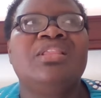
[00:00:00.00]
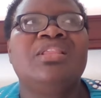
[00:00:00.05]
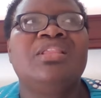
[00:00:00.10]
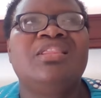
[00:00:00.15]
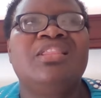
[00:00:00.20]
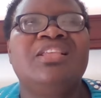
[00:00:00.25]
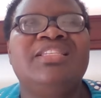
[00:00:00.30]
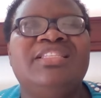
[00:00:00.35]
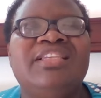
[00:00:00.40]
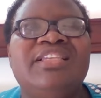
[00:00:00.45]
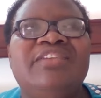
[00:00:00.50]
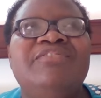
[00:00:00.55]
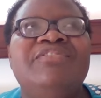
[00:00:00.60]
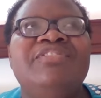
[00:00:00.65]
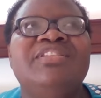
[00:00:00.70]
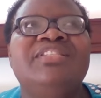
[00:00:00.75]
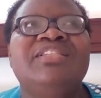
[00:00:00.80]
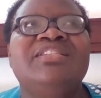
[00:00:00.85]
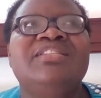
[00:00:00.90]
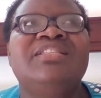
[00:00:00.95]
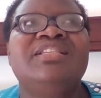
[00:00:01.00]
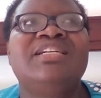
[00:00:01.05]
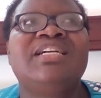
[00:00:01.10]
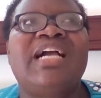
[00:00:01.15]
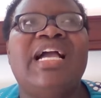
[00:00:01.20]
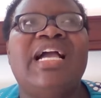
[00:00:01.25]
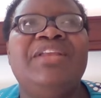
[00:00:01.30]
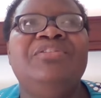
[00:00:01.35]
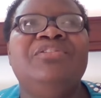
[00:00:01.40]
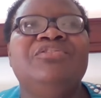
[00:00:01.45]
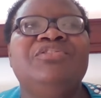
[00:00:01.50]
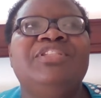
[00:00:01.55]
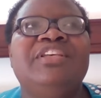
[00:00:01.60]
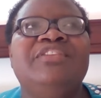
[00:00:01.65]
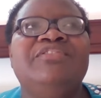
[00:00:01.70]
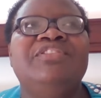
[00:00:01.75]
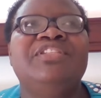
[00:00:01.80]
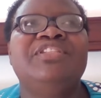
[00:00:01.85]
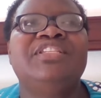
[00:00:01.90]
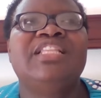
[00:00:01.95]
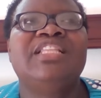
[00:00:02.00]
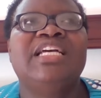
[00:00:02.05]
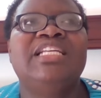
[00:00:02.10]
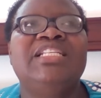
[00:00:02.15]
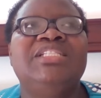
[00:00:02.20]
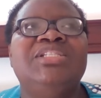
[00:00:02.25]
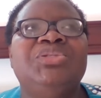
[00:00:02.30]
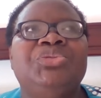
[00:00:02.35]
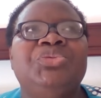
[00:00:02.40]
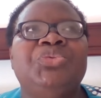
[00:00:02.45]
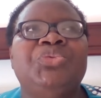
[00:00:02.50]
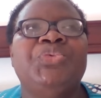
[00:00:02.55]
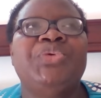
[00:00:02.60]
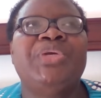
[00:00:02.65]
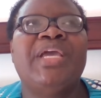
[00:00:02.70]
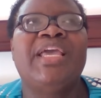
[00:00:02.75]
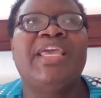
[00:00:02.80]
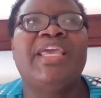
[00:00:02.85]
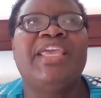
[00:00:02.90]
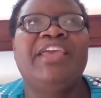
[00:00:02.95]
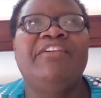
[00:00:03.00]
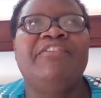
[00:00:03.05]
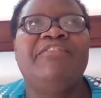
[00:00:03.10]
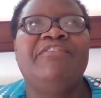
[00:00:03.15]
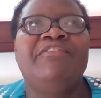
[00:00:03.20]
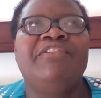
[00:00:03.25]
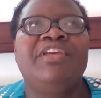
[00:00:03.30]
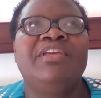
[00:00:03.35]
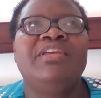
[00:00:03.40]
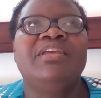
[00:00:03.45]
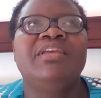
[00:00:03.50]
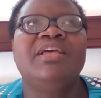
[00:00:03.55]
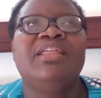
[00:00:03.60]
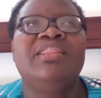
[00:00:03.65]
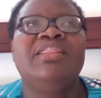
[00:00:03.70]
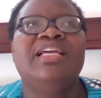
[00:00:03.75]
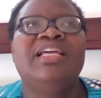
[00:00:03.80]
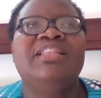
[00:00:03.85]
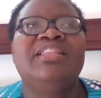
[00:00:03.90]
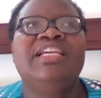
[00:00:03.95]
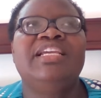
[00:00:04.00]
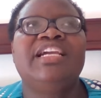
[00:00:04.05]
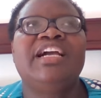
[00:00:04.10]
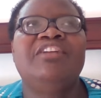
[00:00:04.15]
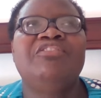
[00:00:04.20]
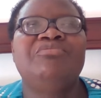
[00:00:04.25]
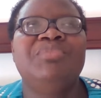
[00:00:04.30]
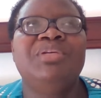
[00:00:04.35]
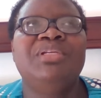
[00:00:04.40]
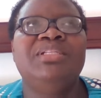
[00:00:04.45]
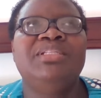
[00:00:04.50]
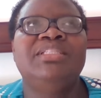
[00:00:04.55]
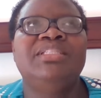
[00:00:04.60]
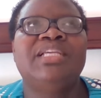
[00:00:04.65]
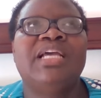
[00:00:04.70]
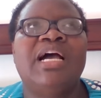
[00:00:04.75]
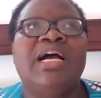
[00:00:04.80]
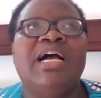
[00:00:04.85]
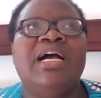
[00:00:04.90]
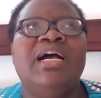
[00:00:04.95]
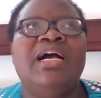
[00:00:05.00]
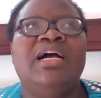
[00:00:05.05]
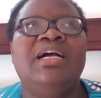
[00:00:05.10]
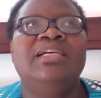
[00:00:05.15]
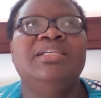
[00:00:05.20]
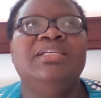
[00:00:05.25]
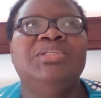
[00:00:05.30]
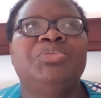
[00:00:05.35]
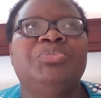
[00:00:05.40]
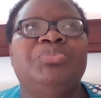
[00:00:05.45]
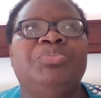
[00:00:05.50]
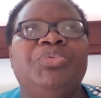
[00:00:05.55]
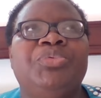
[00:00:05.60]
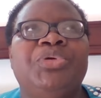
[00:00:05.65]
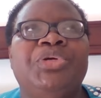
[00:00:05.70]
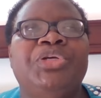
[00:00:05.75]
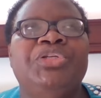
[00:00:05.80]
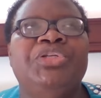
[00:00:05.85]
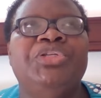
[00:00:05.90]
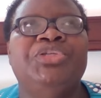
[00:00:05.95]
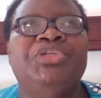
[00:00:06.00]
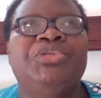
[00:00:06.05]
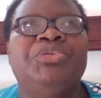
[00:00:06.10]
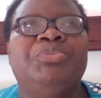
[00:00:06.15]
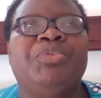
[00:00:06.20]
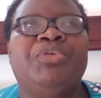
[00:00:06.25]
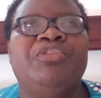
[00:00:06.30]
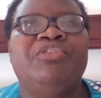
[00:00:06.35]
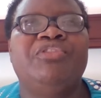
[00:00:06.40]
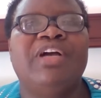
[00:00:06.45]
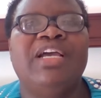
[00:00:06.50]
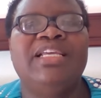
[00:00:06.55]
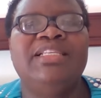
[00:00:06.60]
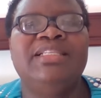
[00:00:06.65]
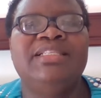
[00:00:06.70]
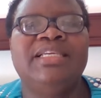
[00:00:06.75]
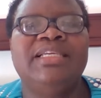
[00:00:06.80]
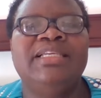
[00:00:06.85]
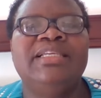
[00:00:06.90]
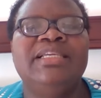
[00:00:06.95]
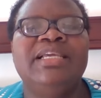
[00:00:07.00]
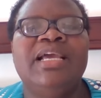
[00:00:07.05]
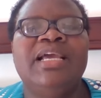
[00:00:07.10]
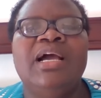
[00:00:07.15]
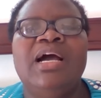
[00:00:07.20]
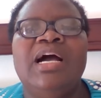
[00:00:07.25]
the services, the kind of services that we are having, that the government is providing.